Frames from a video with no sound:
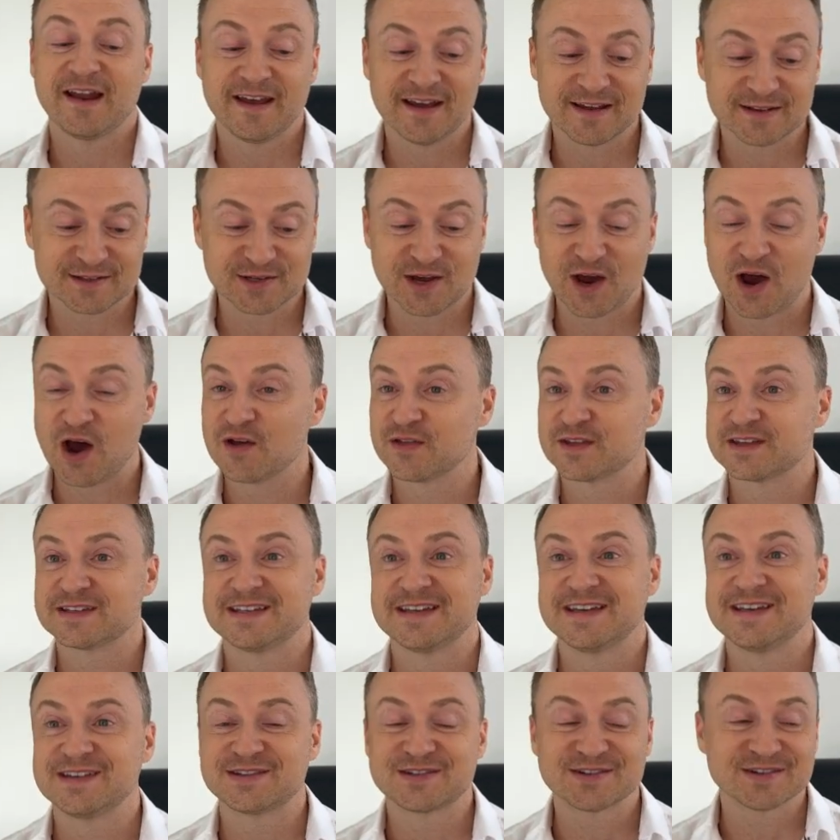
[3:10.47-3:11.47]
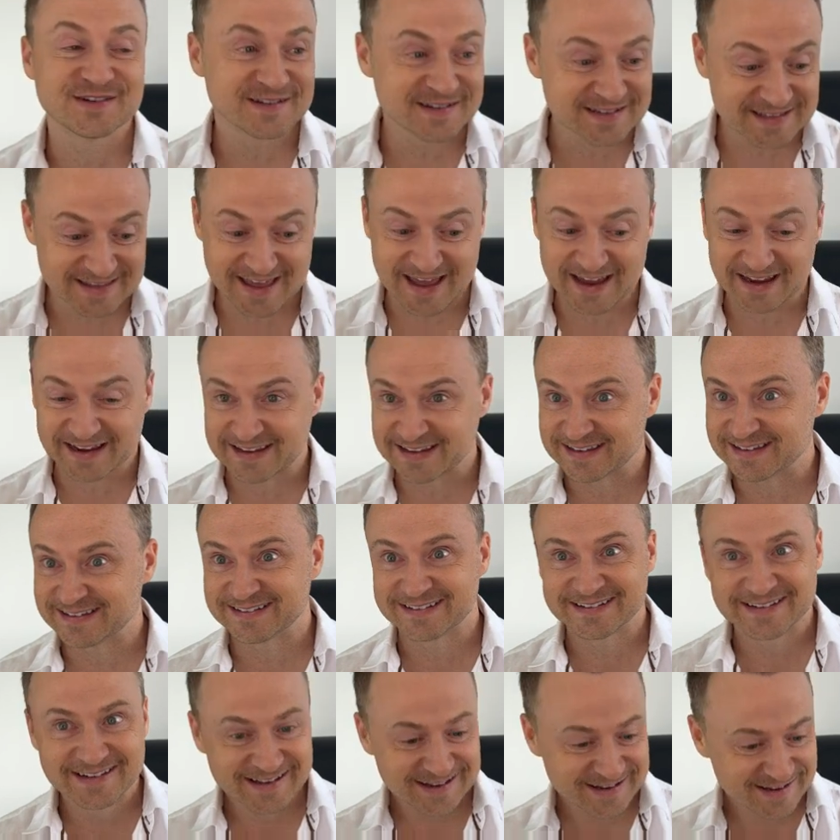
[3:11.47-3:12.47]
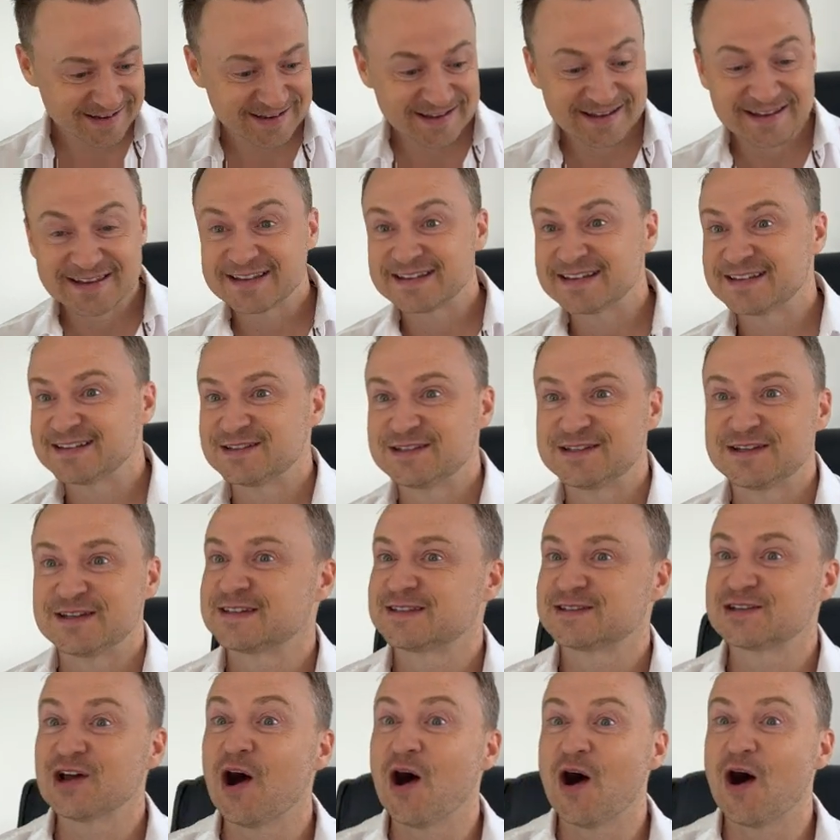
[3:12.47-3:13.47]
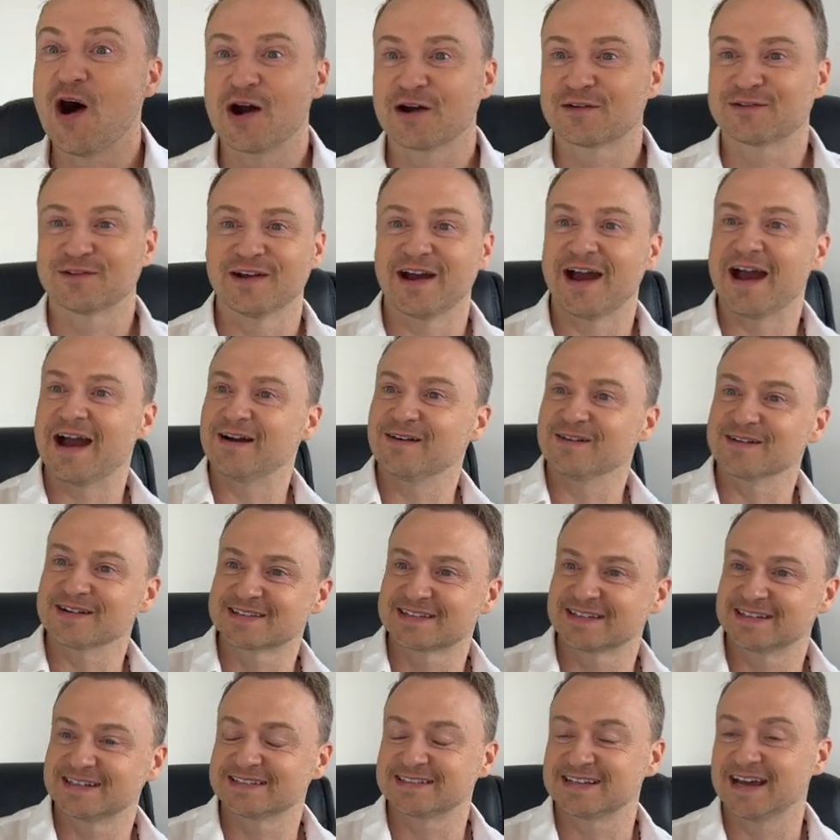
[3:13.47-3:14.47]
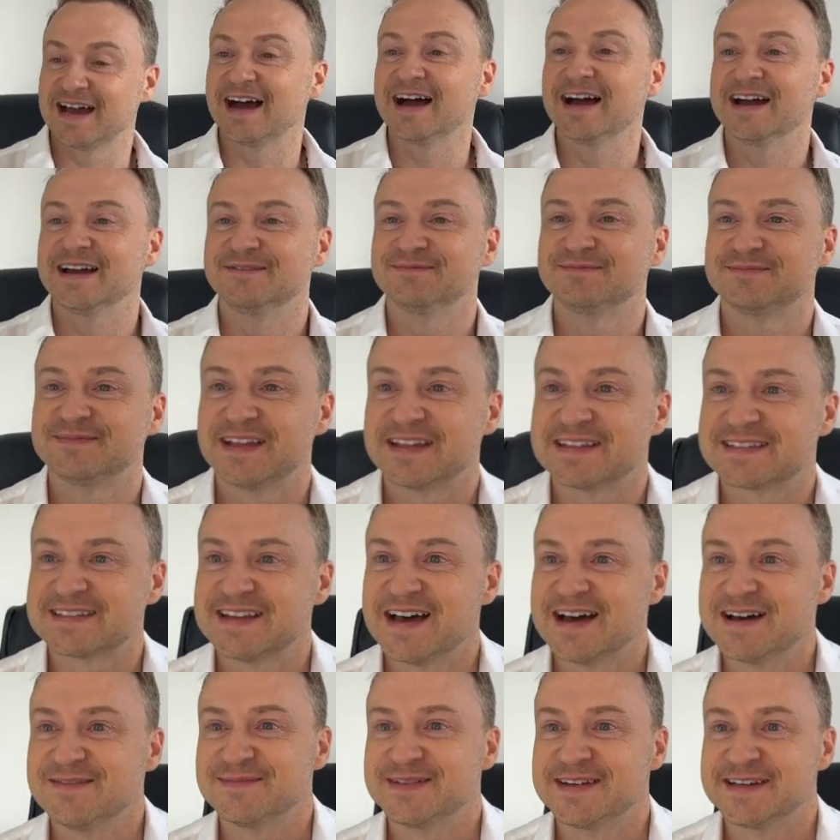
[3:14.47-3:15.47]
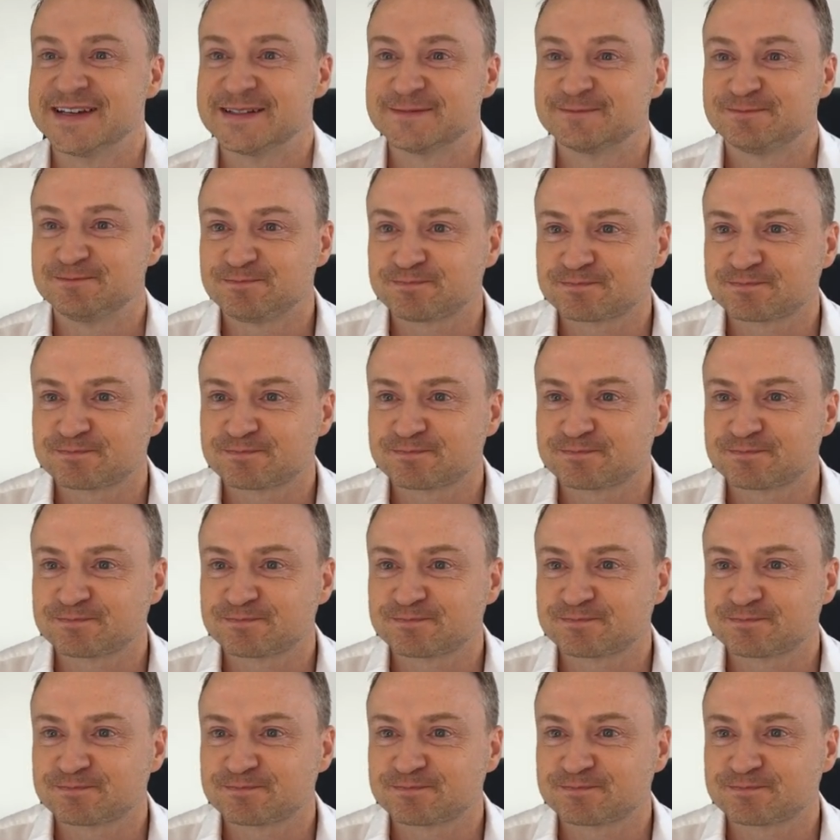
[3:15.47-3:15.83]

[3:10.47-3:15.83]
out to all the teachers that can just talk for hours at a time. That's not me.